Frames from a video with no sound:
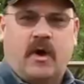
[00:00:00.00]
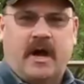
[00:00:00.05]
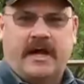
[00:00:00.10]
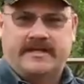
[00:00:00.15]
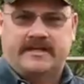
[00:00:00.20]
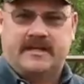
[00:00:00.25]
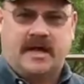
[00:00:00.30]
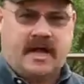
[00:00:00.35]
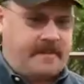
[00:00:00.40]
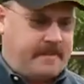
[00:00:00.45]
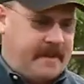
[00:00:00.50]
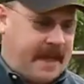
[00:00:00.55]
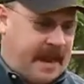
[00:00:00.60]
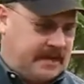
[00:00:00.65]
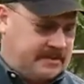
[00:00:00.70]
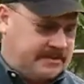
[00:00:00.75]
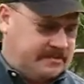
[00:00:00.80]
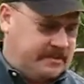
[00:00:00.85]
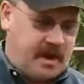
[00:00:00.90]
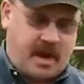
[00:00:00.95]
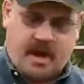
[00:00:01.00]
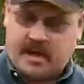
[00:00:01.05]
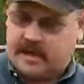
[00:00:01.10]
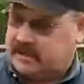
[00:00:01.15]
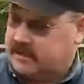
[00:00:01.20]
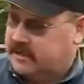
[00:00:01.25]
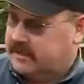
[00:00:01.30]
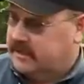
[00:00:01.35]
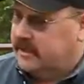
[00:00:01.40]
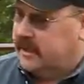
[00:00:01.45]
it's not a balanced product.
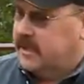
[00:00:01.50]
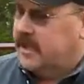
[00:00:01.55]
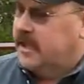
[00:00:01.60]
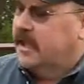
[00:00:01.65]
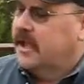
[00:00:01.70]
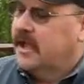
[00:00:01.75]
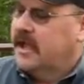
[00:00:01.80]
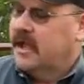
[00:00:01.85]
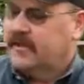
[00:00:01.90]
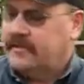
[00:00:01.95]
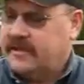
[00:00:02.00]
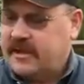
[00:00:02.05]
The